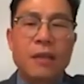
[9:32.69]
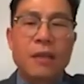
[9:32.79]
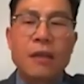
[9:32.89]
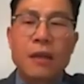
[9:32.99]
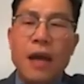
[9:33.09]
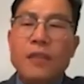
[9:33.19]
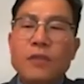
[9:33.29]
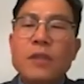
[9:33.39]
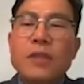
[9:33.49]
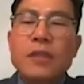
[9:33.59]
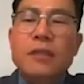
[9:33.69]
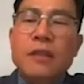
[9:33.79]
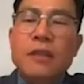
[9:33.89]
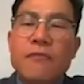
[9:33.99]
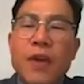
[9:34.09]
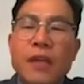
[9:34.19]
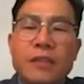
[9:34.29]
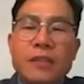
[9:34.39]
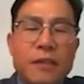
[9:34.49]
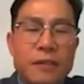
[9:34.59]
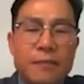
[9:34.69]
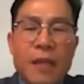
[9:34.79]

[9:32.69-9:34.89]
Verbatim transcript: The last one is investor.